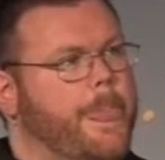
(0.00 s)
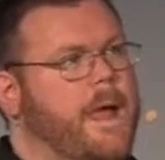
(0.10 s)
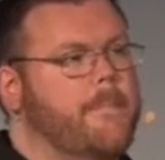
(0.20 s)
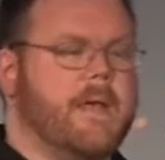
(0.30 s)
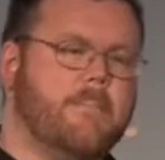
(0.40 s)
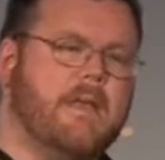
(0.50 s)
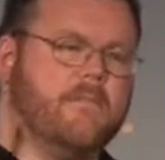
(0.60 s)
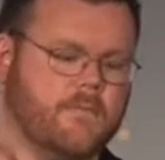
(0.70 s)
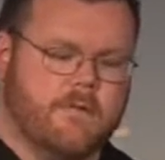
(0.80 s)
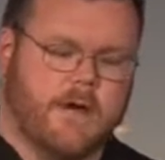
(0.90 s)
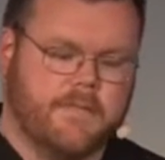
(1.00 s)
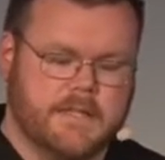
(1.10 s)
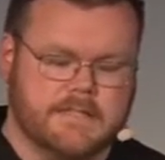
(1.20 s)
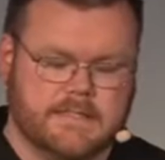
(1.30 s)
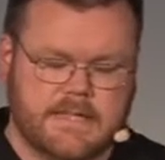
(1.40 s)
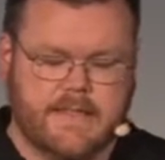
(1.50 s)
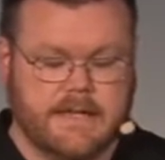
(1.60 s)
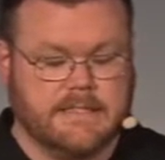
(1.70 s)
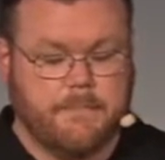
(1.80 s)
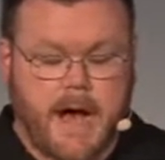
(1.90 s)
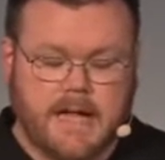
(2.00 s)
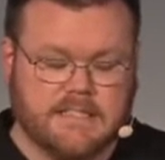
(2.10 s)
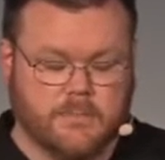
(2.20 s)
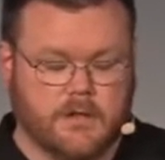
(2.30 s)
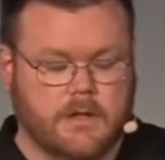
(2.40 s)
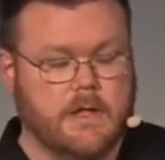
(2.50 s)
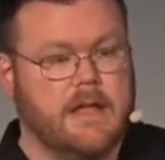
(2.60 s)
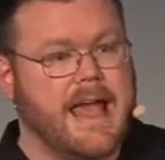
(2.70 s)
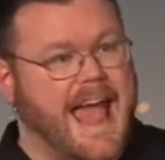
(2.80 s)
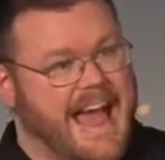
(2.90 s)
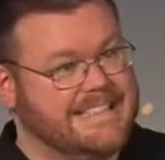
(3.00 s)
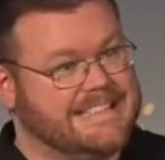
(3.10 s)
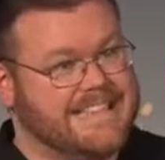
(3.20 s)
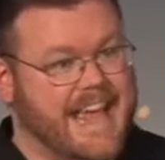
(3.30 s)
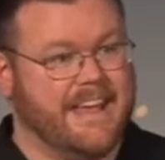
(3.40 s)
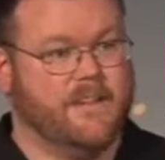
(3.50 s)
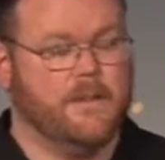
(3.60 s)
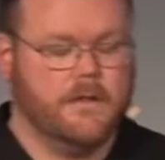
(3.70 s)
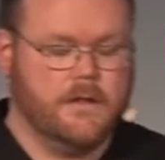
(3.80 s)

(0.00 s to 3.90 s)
I'd maybe even rewrite this and say that it's impossible at scale